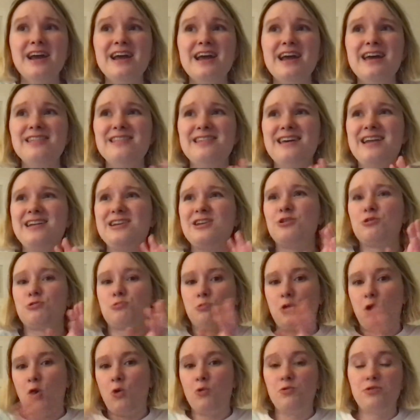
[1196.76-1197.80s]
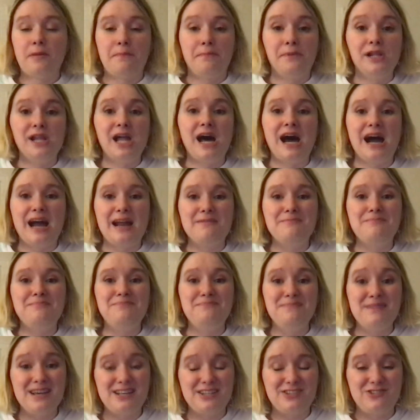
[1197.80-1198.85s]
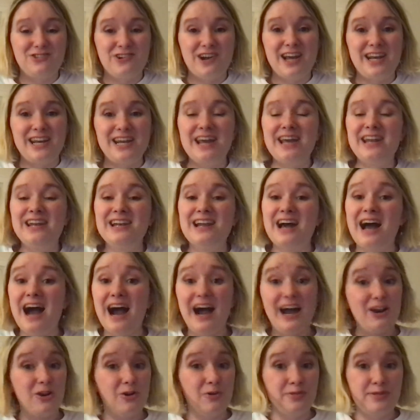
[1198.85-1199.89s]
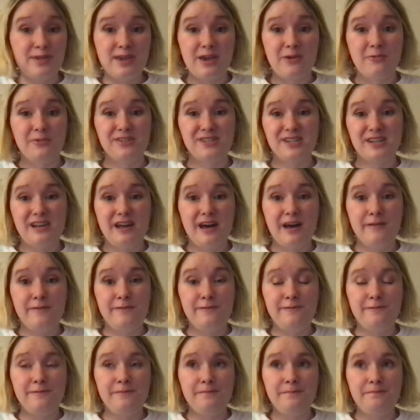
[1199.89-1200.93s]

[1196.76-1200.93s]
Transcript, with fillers: and then you throw the plot mixed right in. I don't think it was enough.